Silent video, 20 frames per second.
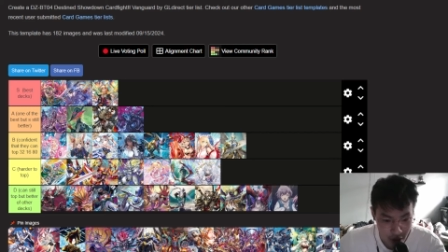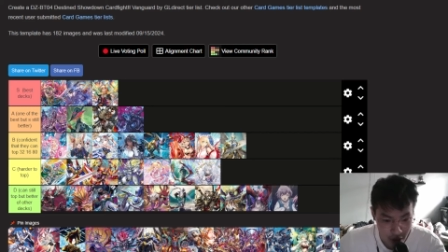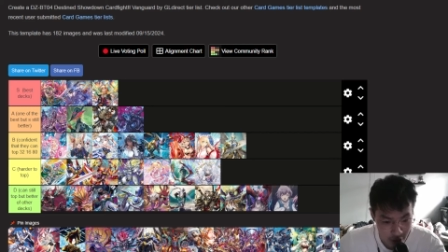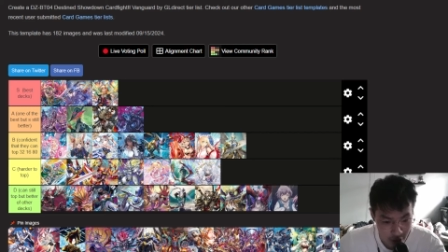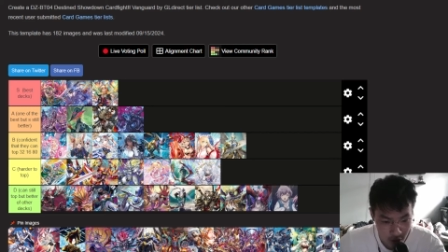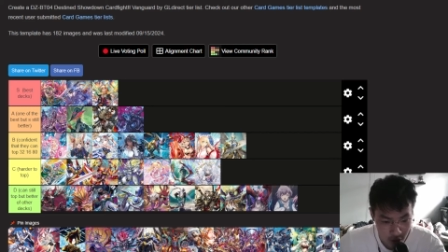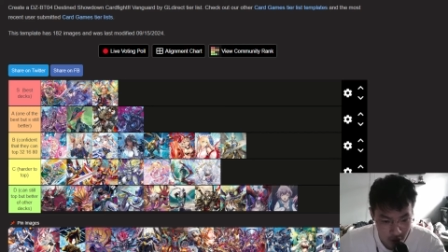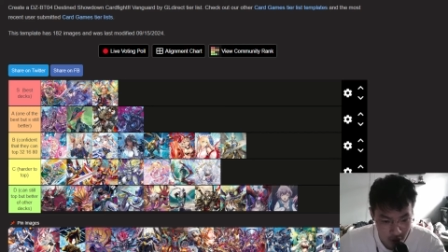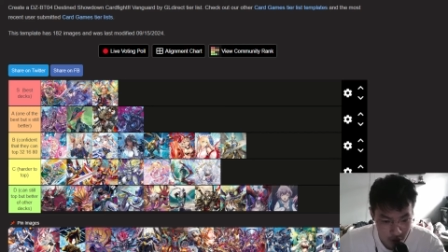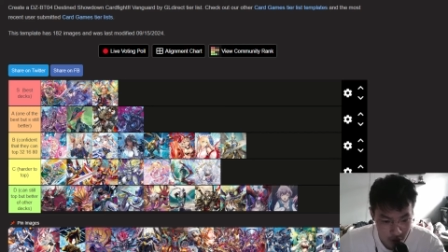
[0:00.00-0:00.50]
you
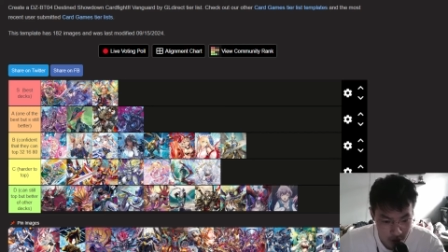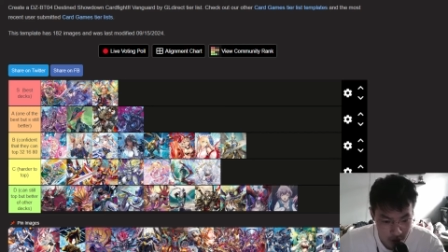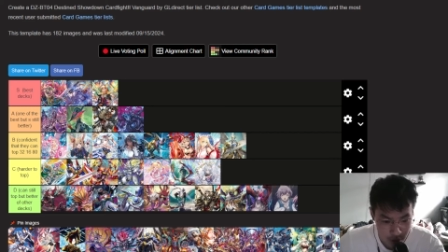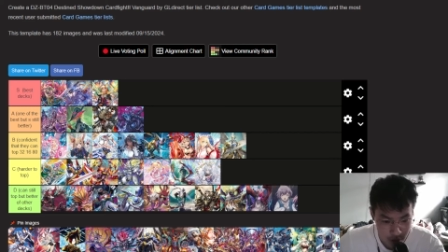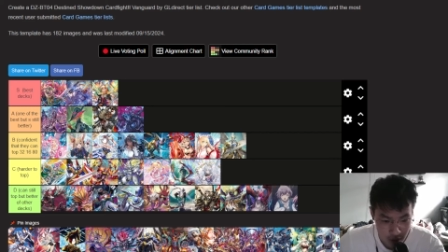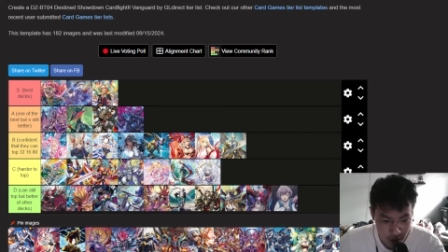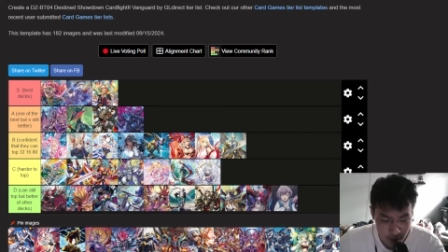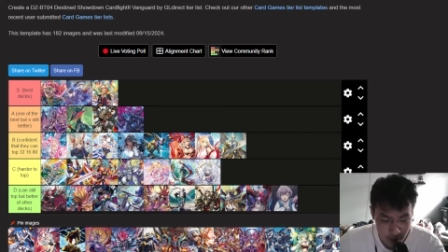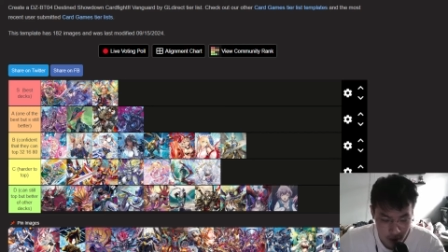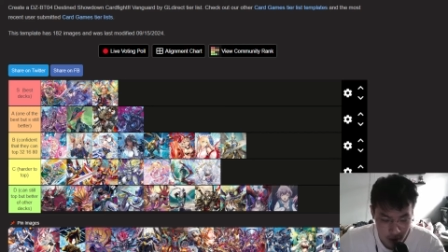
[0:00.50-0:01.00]
won't misplay
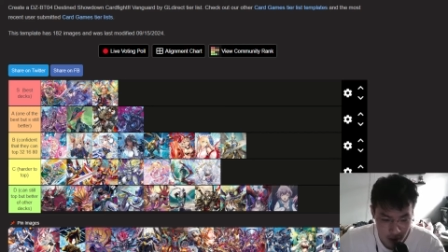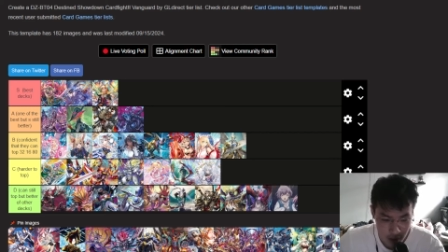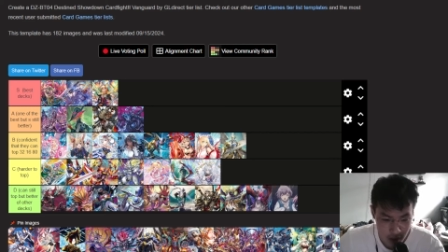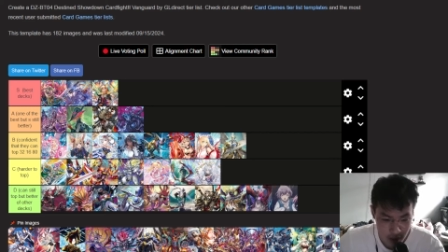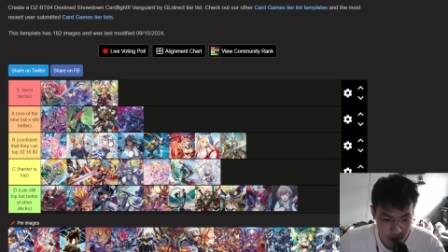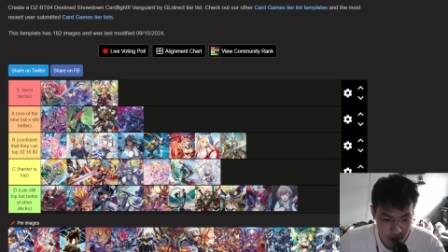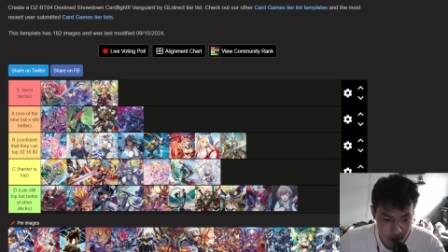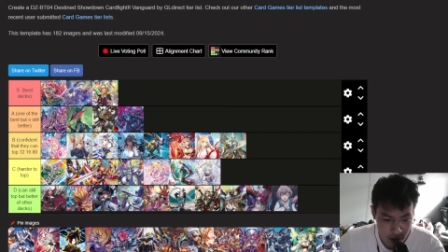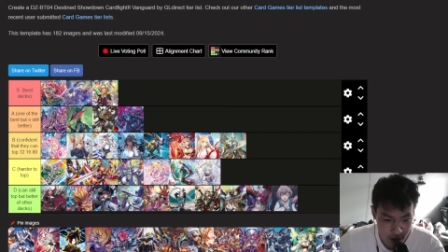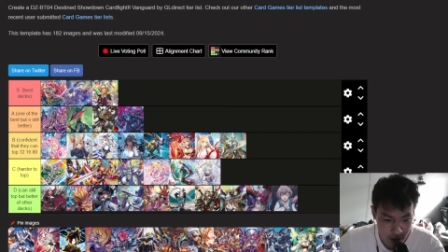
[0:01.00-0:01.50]
as
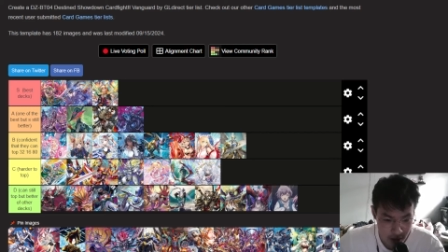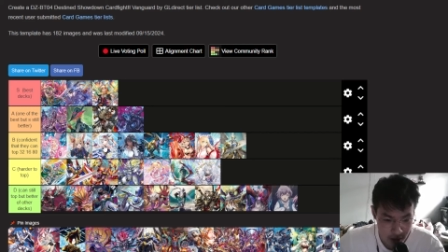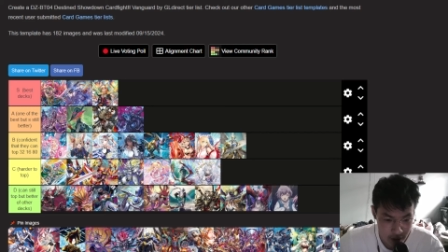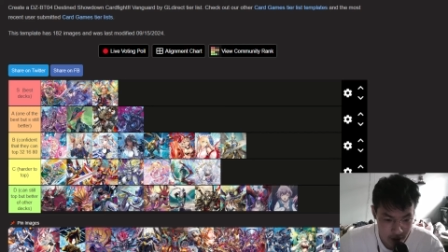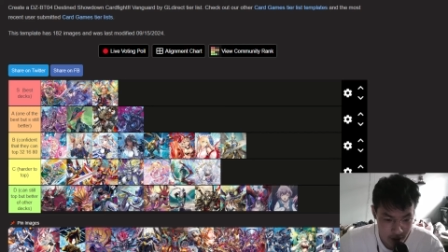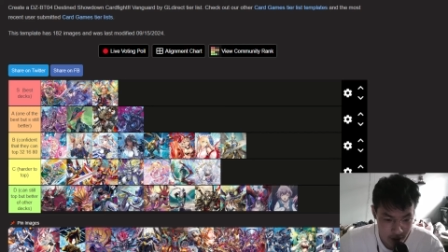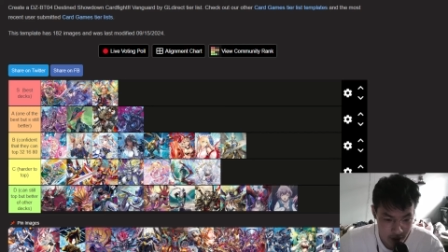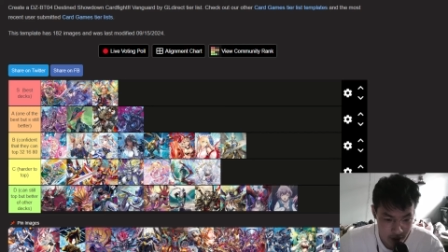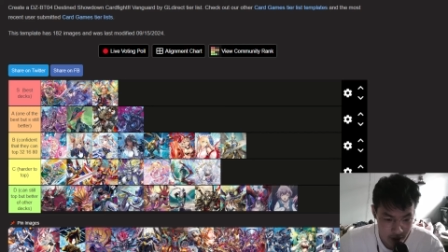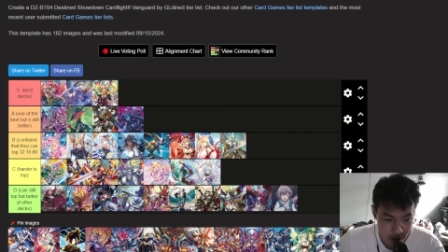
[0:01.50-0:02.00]
much.
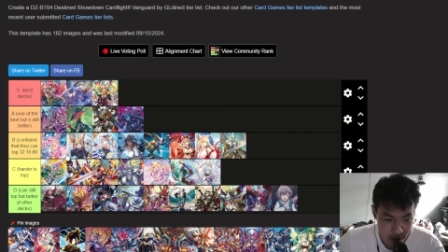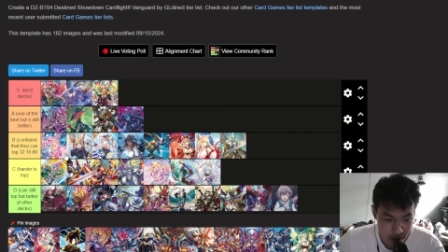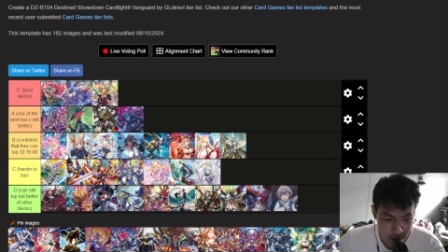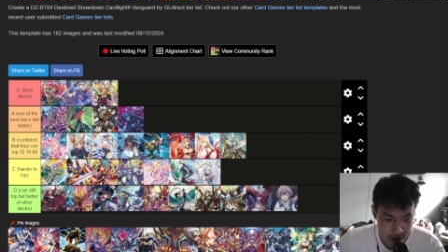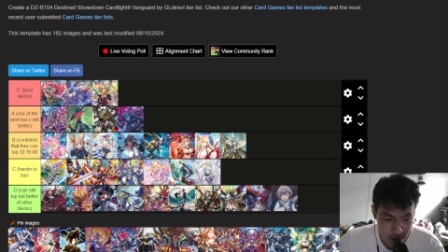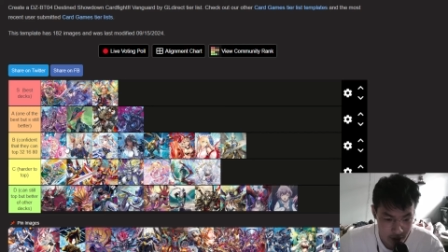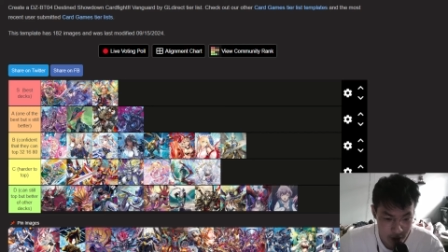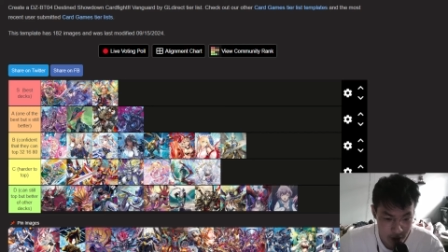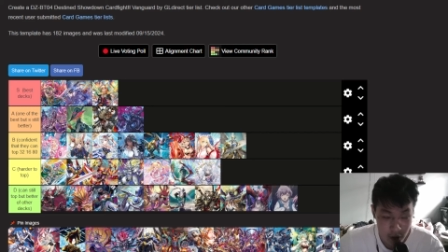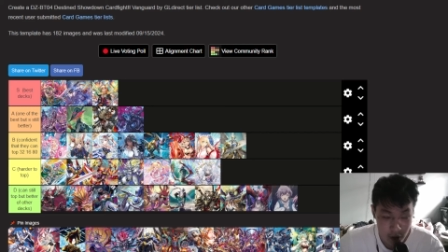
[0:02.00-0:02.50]
And
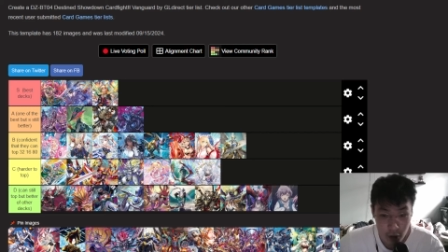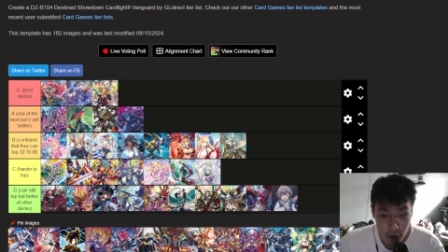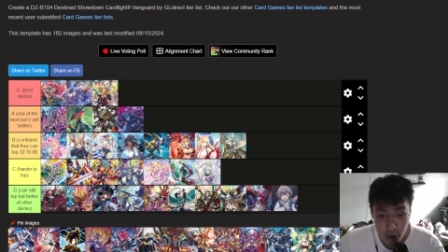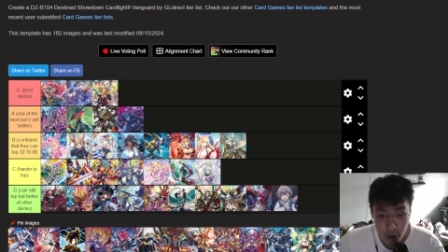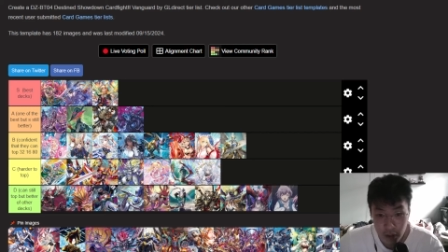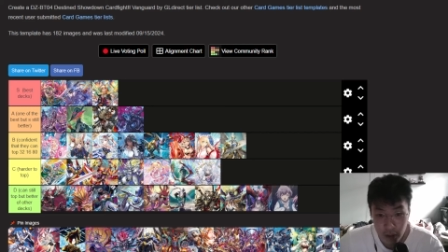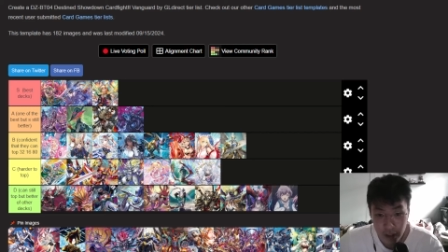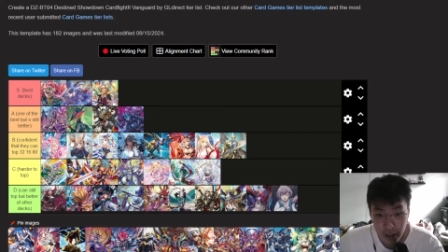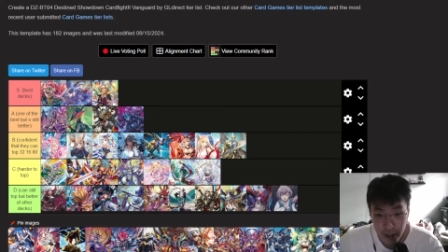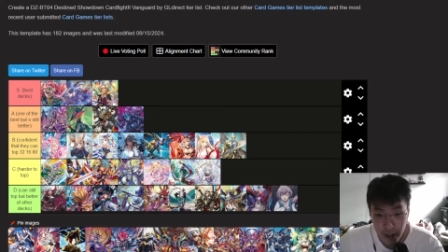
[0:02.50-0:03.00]
since you know
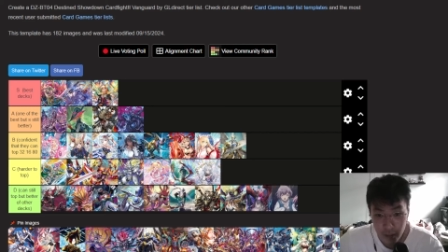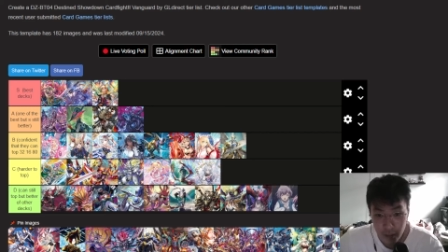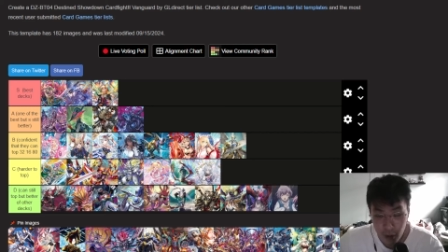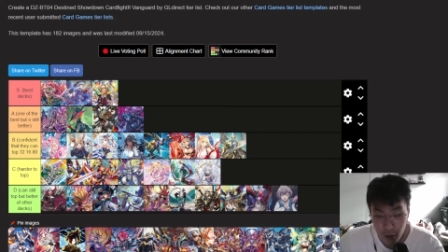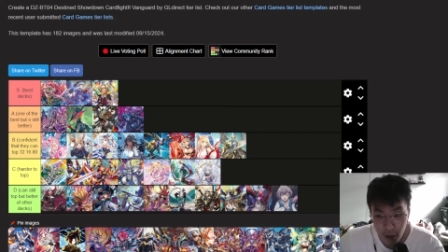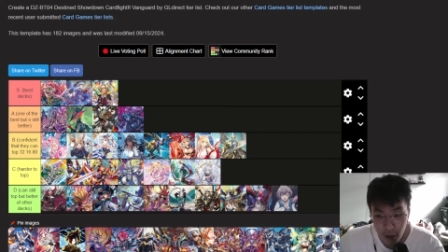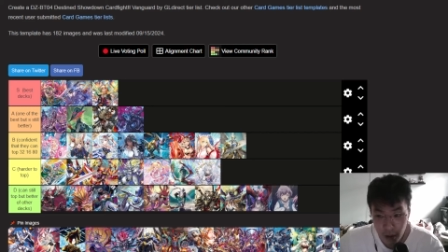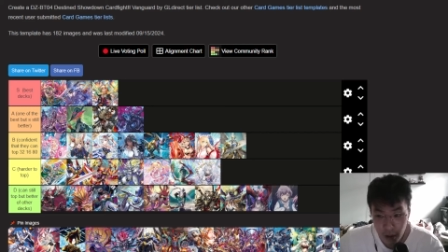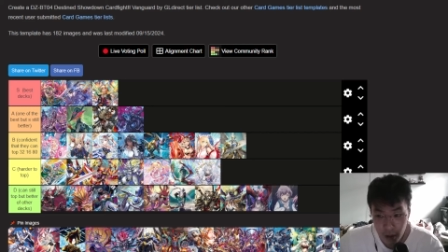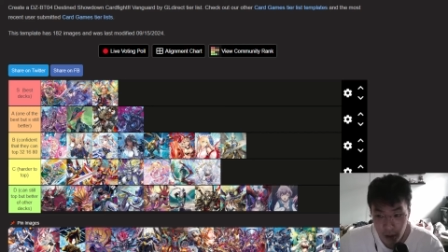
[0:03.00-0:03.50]
the deck
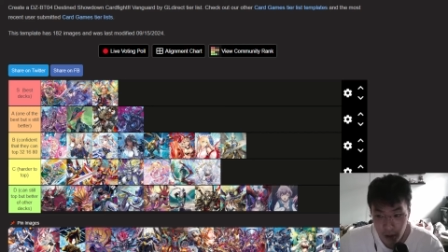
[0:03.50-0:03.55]
more,